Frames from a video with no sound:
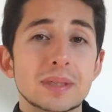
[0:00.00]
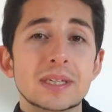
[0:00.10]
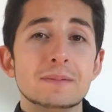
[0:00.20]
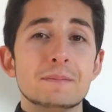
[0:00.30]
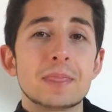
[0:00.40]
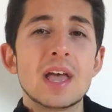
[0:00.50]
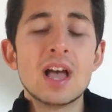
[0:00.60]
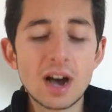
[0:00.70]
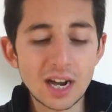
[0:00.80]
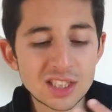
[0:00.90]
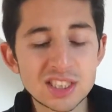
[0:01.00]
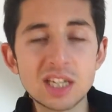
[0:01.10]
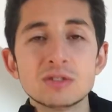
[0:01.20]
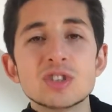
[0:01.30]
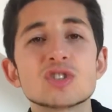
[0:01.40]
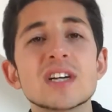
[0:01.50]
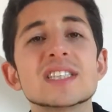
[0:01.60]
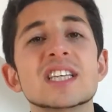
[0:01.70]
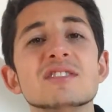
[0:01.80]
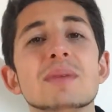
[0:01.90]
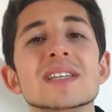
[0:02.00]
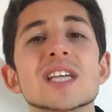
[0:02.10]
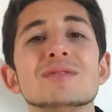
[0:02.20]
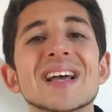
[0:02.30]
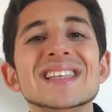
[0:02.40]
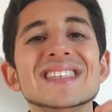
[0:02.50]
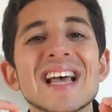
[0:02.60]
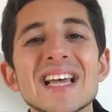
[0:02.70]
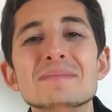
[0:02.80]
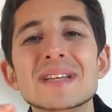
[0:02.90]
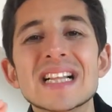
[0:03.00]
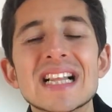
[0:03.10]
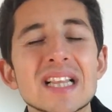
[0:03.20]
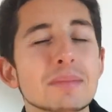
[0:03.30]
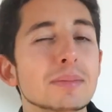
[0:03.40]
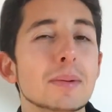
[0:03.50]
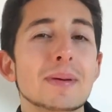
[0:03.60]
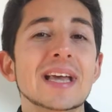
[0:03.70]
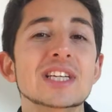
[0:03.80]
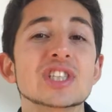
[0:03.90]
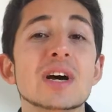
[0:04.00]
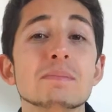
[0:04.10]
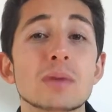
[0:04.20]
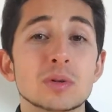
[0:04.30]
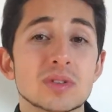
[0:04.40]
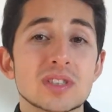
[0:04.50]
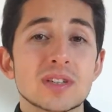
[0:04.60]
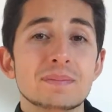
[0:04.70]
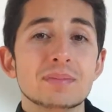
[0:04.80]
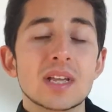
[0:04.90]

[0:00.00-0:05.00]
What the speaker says: would be. I generally try to give myself a 10-minute limit per page at most.